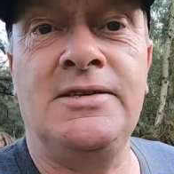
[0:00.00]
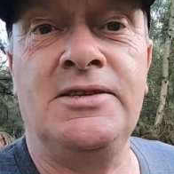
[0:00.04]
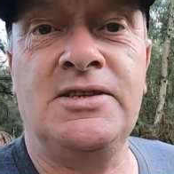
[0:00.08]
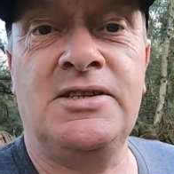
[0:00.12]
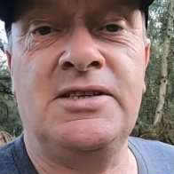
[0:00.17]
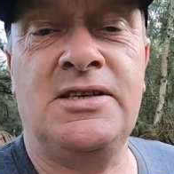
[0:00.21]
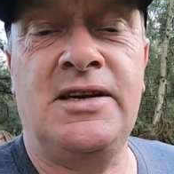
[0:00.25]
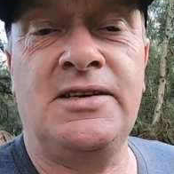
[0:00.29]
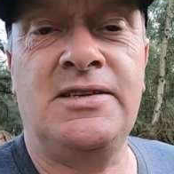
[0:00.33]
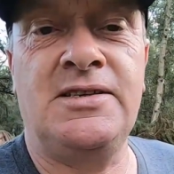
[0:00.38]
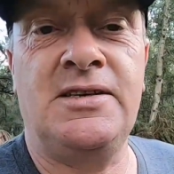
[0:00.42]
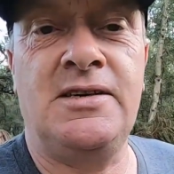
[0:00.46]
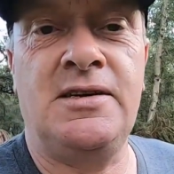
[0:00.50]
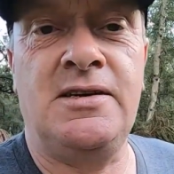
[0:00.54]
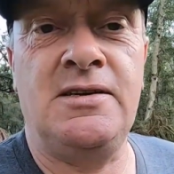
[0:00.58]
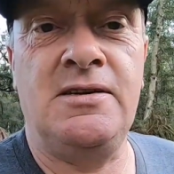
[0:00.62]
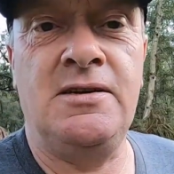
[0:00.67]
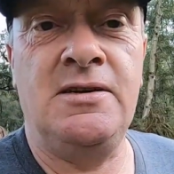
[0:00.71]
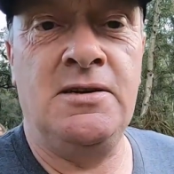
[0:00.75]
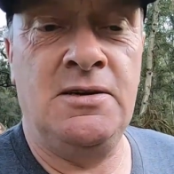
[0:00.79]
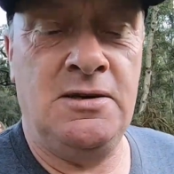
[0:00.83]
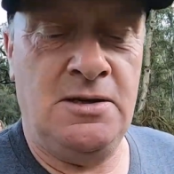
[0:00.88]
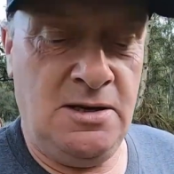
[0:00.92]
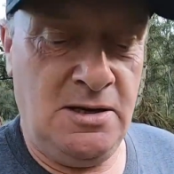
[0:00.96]
a settee,
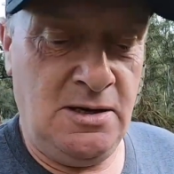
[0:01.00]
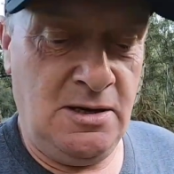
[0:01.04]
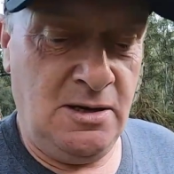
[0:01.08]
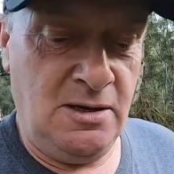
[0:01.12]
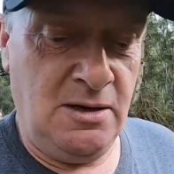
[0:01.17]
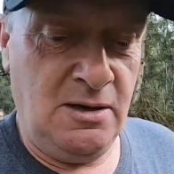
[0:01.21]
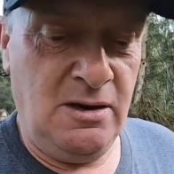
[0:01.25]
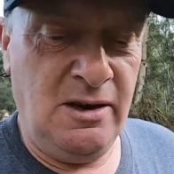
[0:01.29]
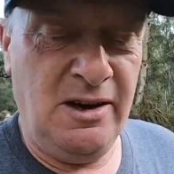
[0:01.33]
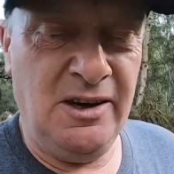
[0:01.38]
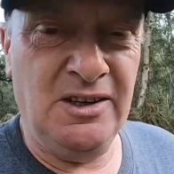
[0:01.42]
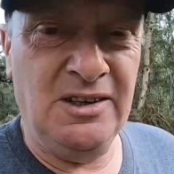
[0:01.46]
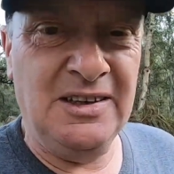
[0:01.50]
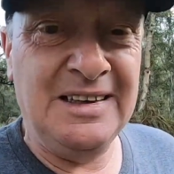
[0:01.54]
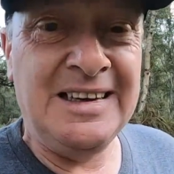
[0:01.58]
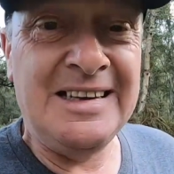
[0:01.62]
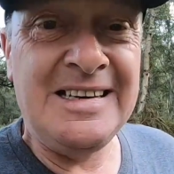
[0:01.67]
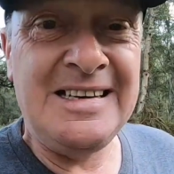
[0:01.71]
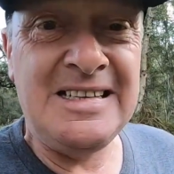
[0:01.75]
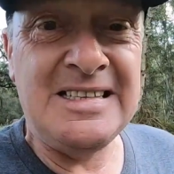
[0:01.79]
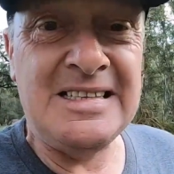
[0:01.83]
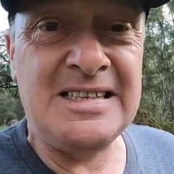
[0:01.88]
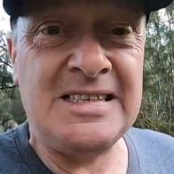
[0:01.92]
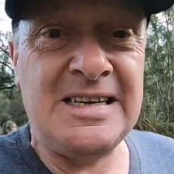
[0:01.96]
at
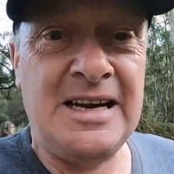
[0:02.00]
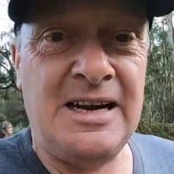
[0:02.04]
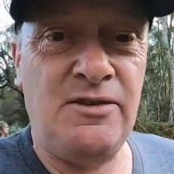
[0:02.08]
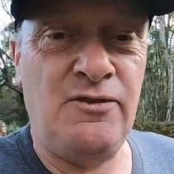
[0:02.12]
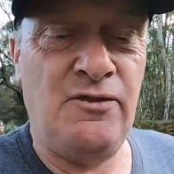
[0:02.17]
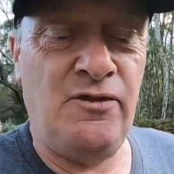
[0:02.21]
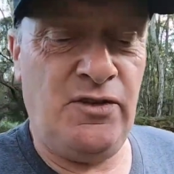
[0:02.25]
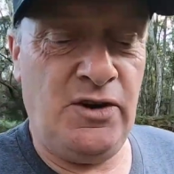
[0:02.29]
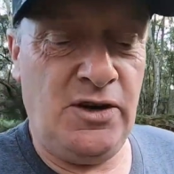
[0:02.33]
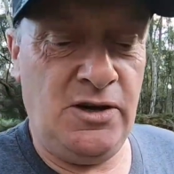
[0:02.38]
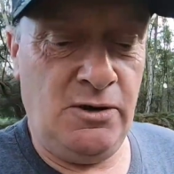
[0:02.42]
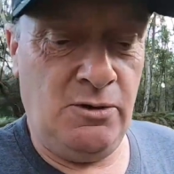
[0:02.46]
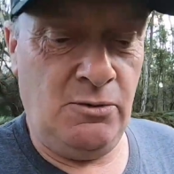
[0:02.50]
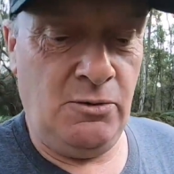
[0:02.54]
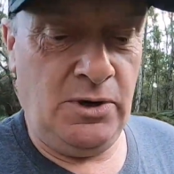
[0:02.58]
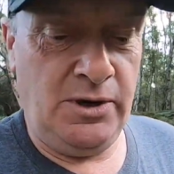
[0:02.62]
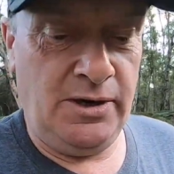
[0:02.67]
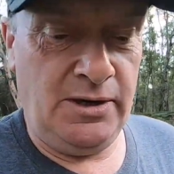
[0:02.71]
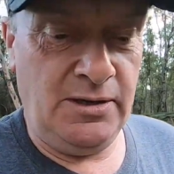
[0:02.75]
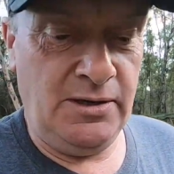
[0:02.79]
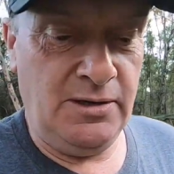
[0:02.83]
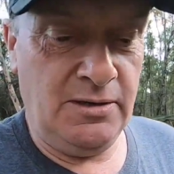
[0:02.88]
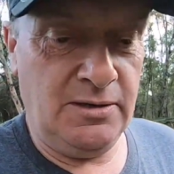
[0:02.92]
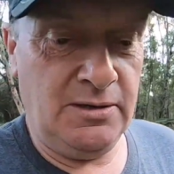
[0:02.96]
least 10 feet
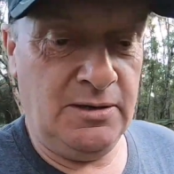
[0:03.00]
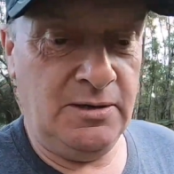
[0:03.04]
away.